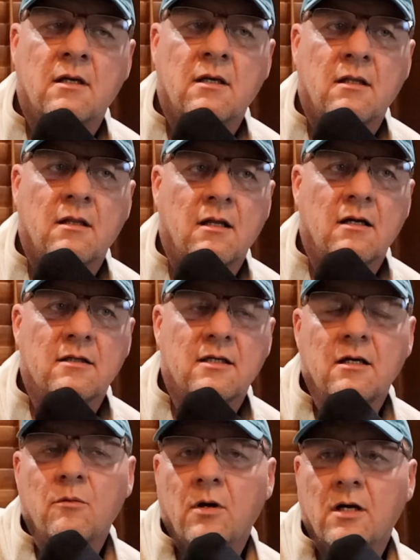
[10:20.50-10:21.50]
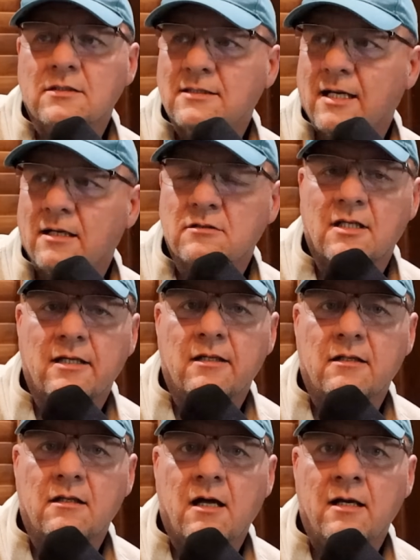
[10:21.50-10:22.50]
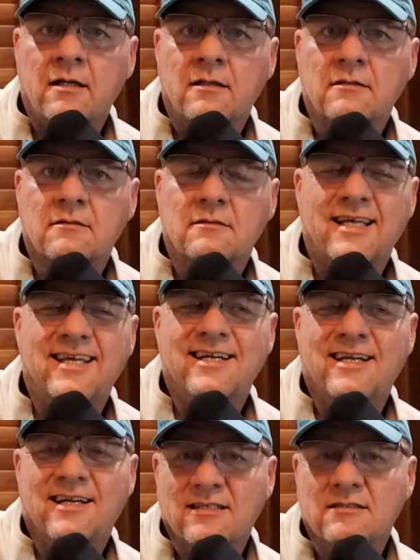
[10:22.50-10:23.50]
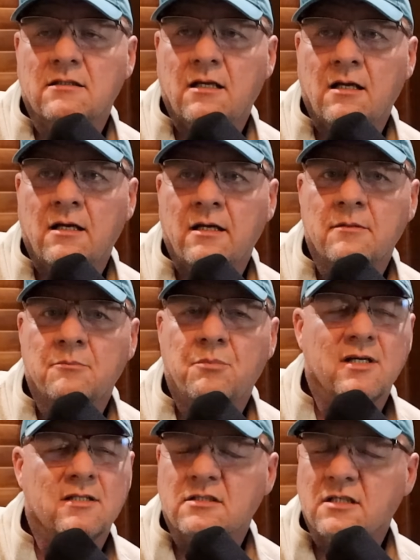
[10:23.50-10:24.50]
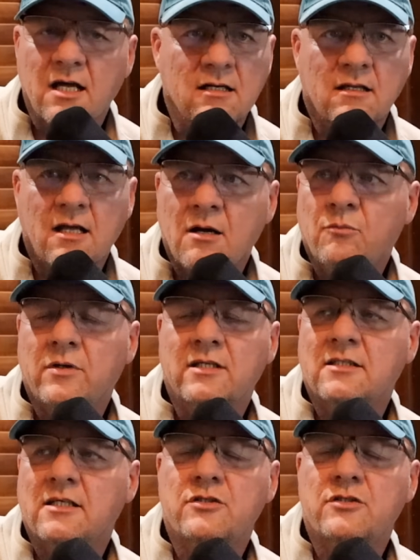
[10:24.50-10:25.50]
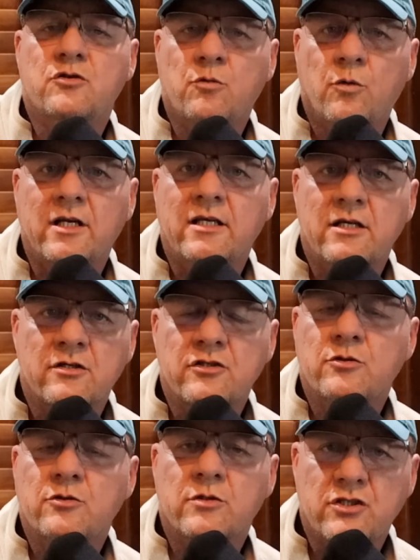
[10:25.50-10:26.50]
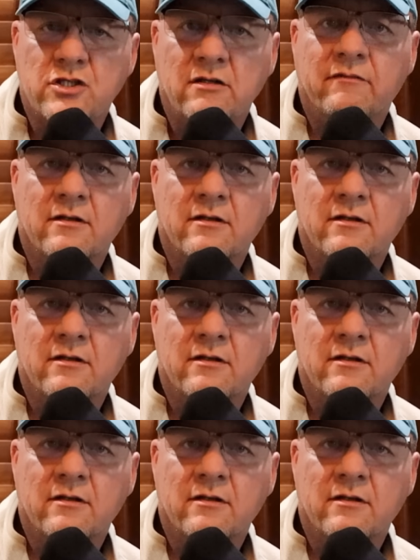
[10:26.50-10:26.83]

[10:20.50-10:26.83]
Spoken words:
a gigawatt sounds like a lot, and it is a lot, but it's not a lot when it takes you 20 years to achieve it.